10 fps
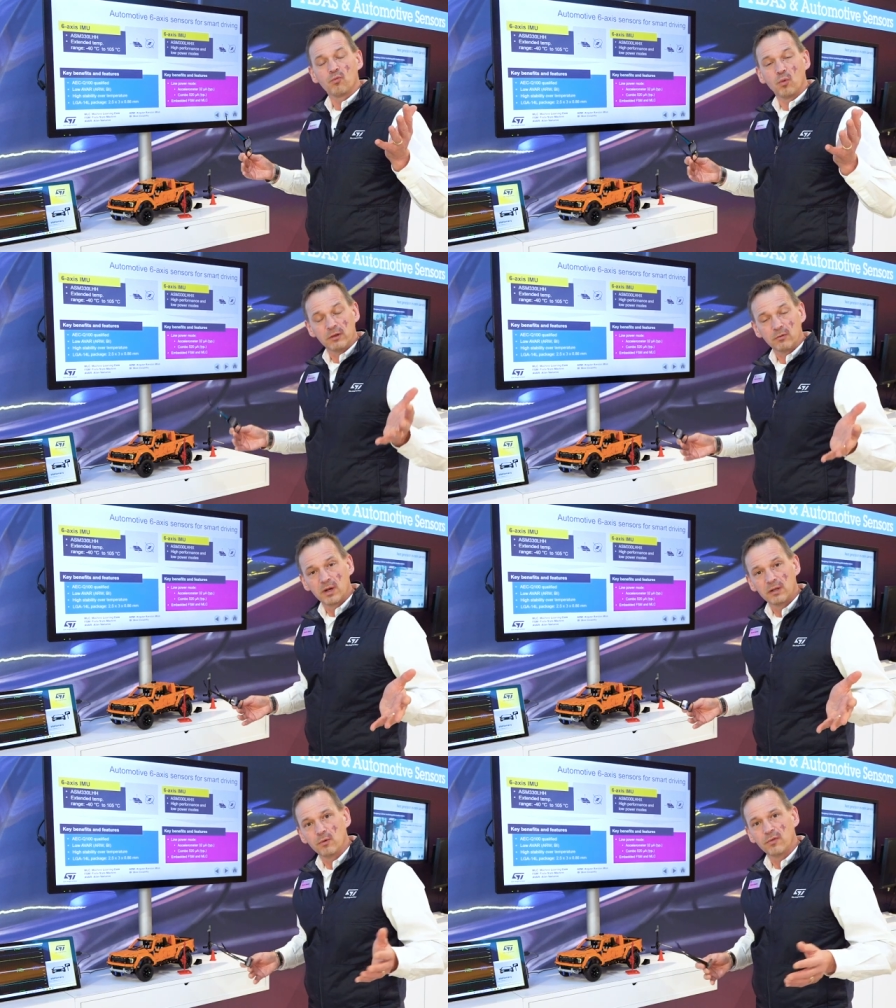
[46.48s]
when they're
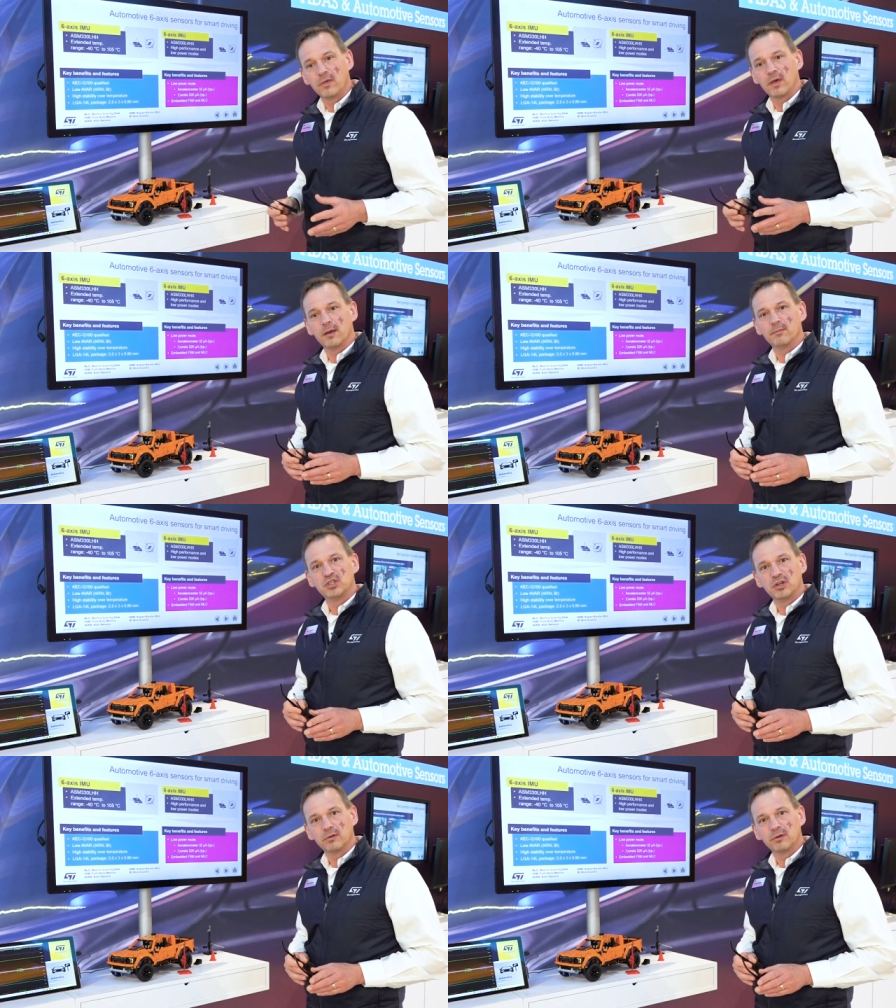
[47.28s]
running with uh,
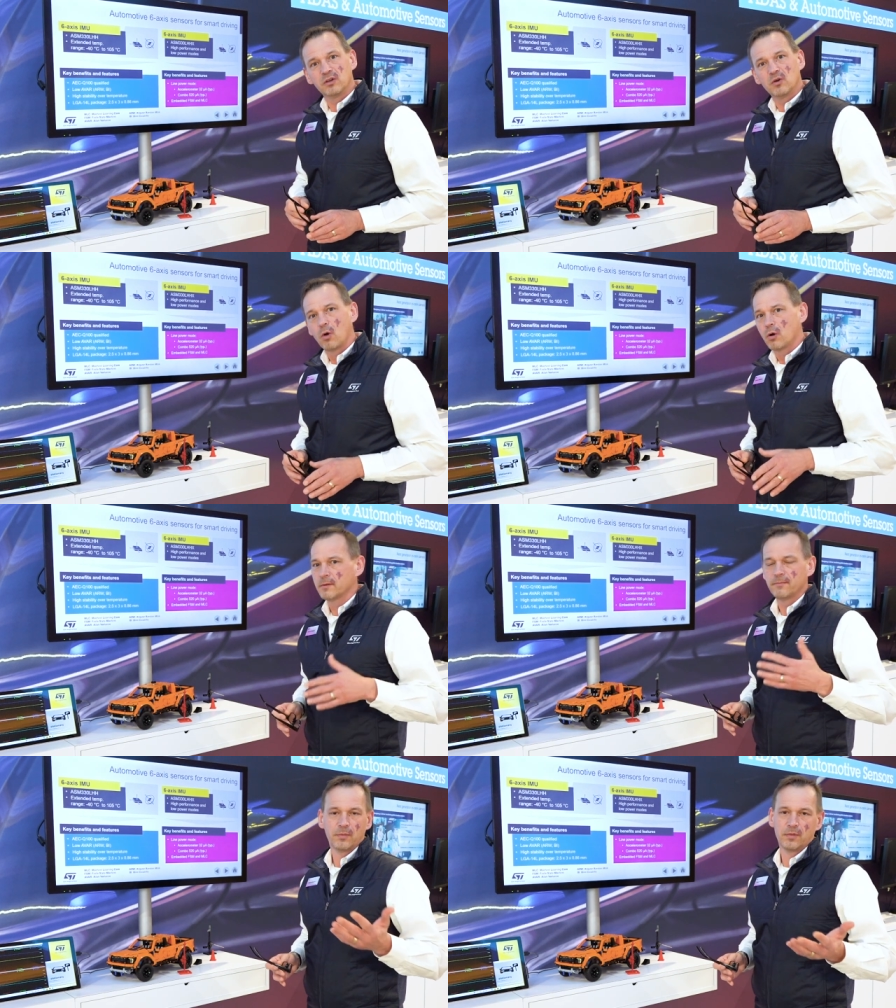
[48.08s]
machine learning
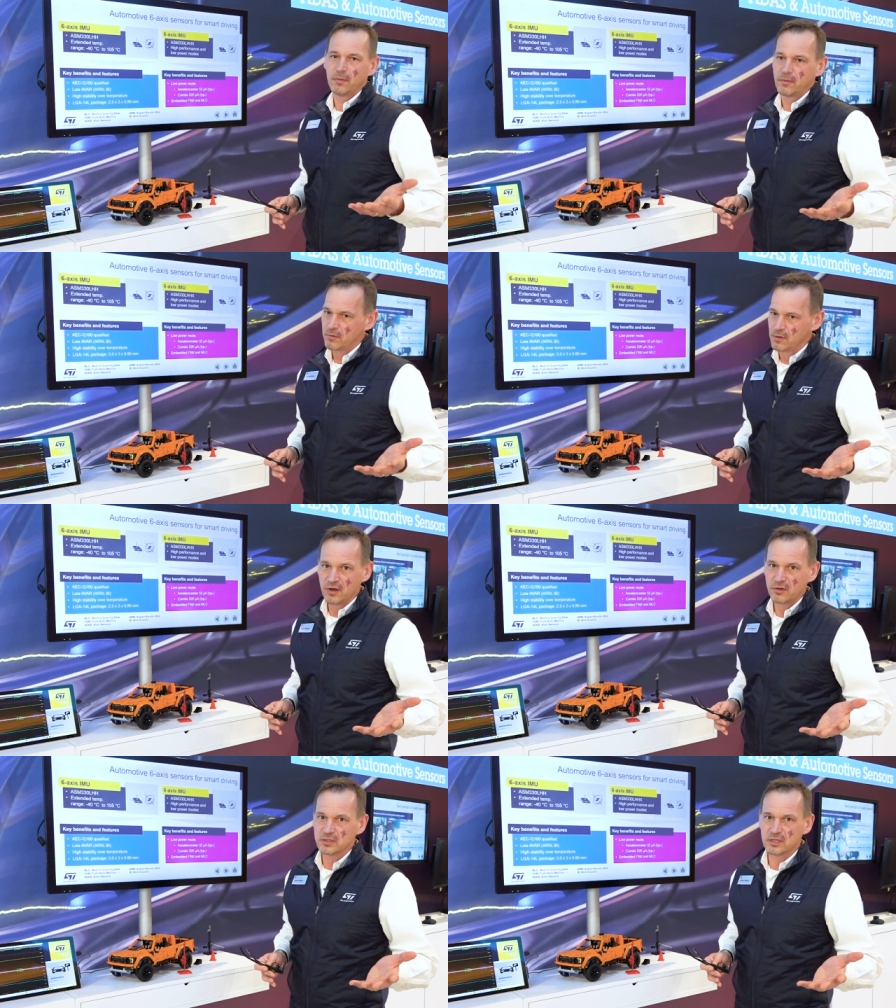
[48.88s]
core, they're
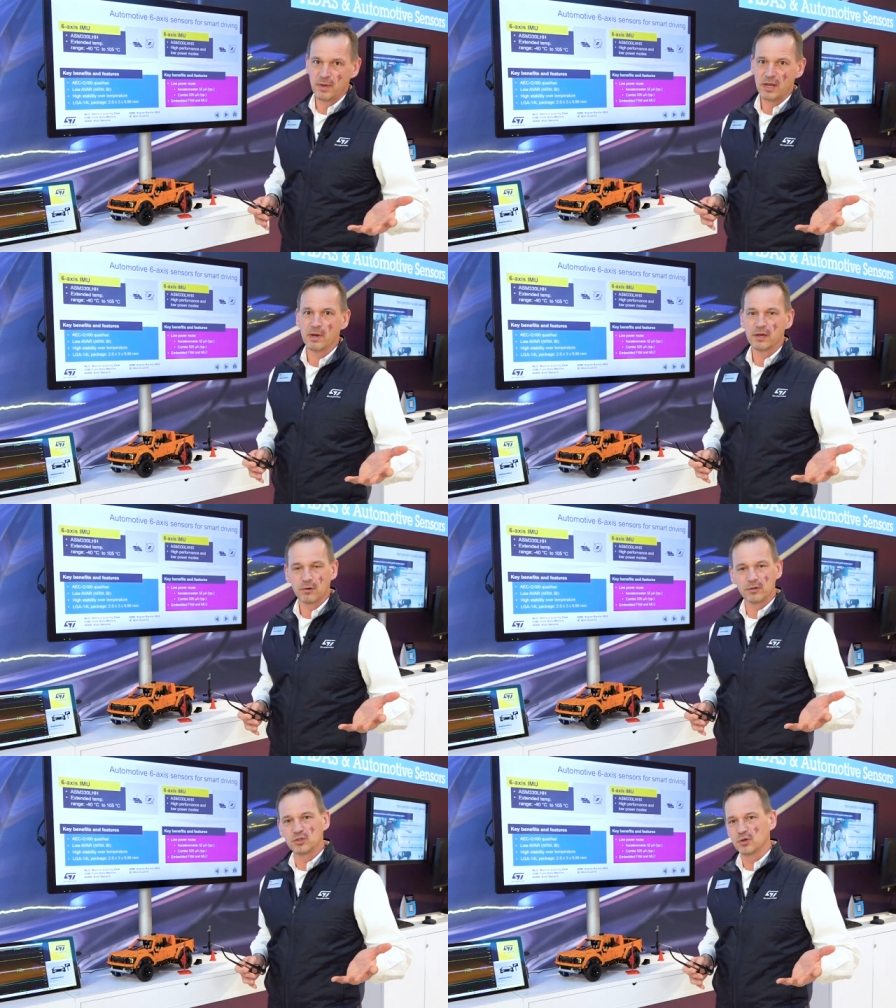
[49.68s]
not using the main
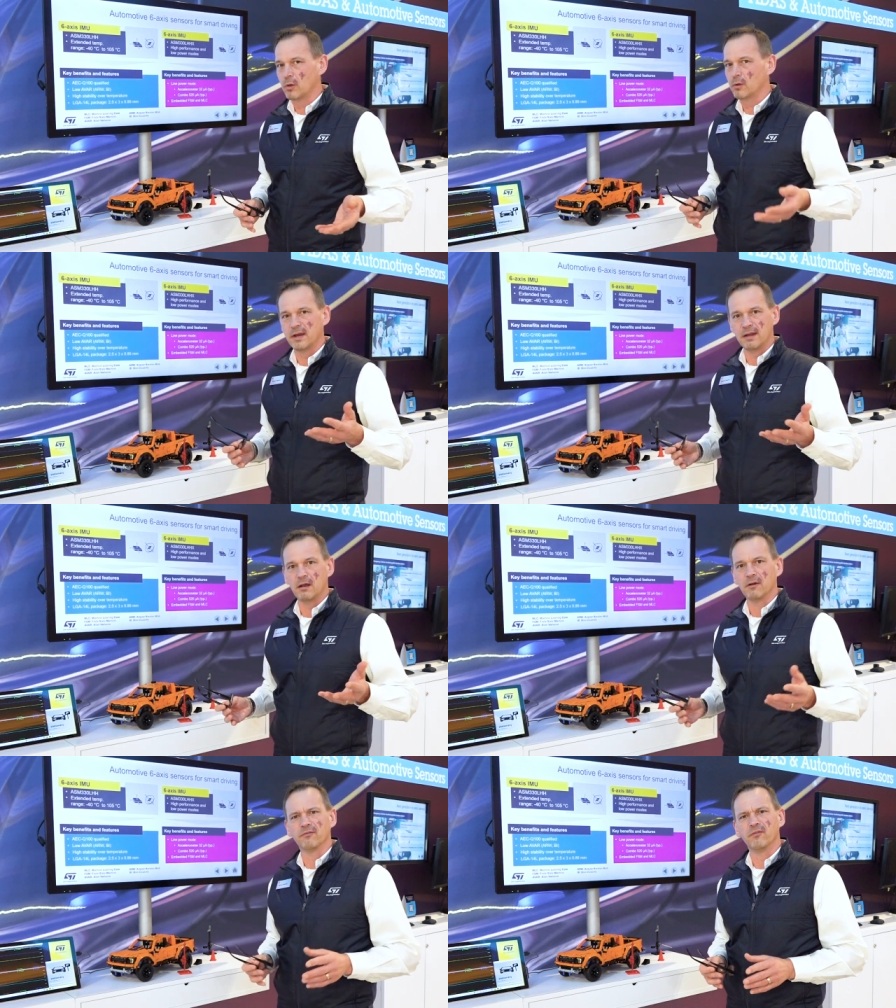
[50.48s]
microcontroller and
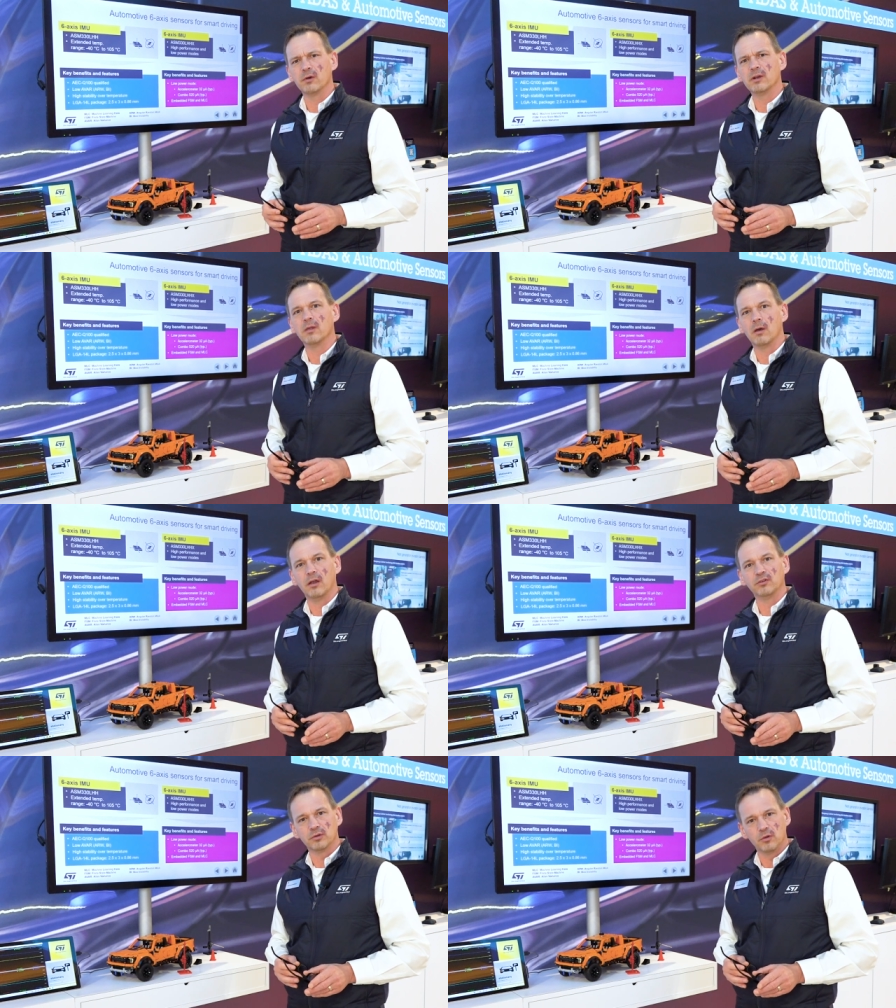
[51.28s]
are very
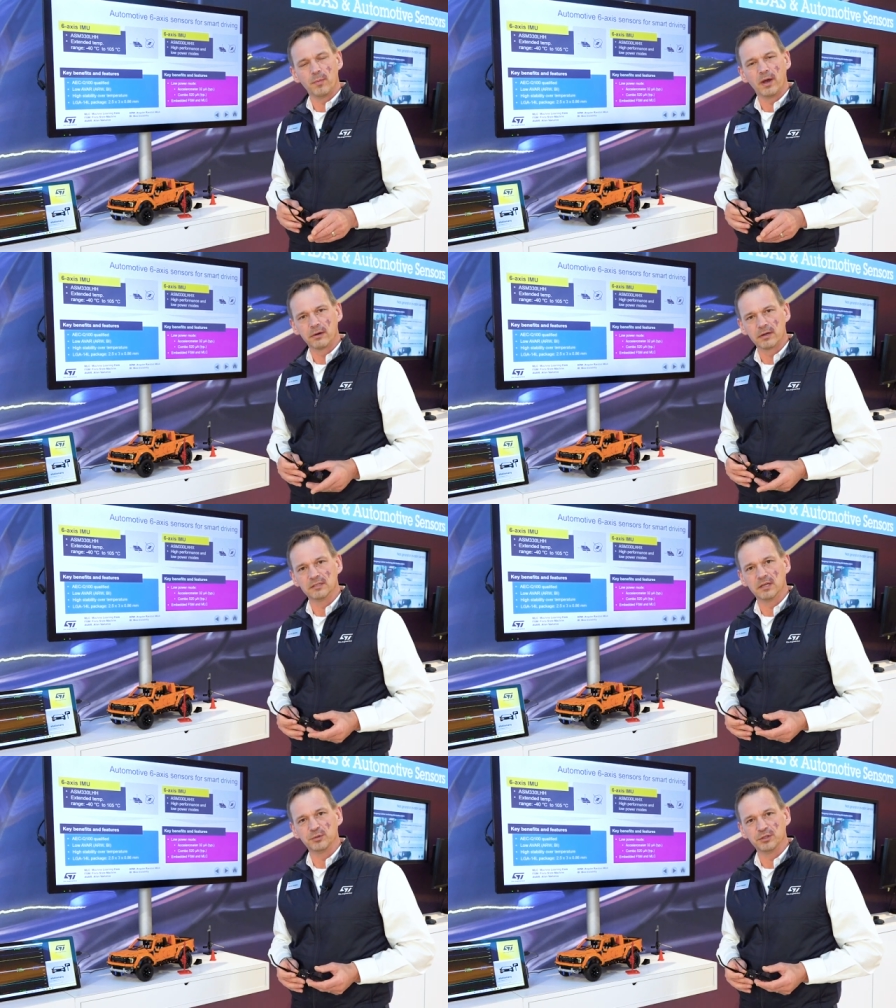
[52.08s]
ultra low power
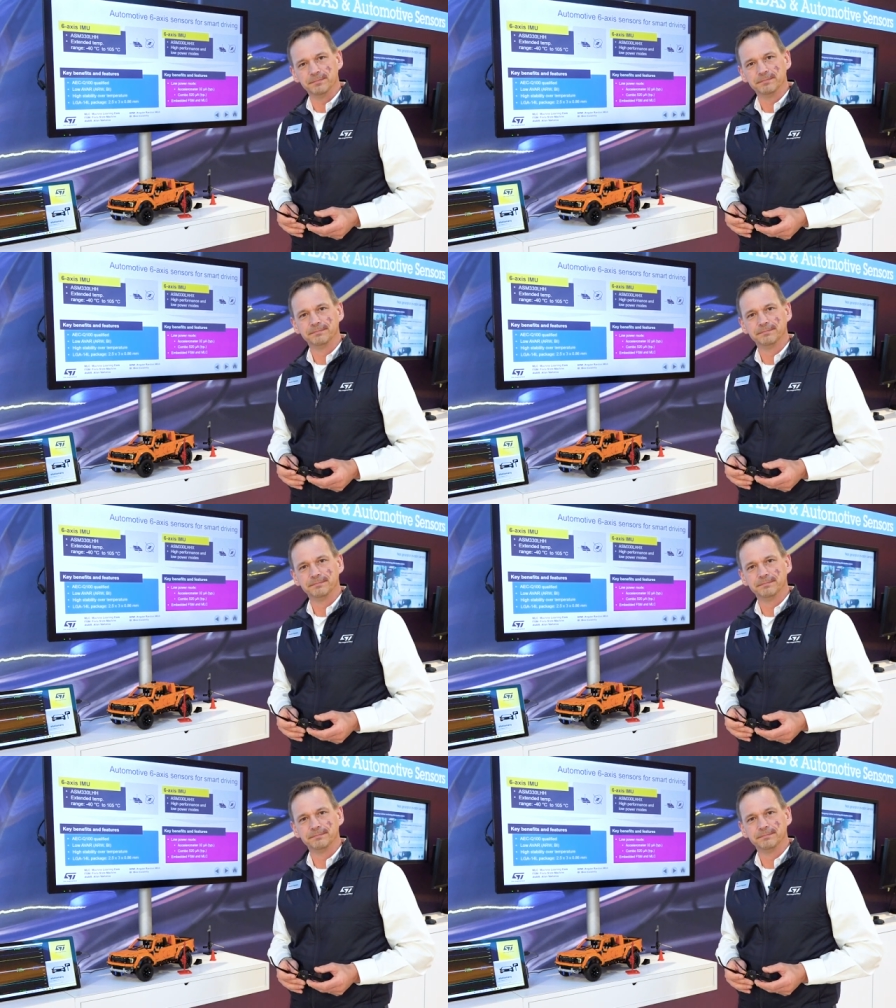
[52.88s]
consumption.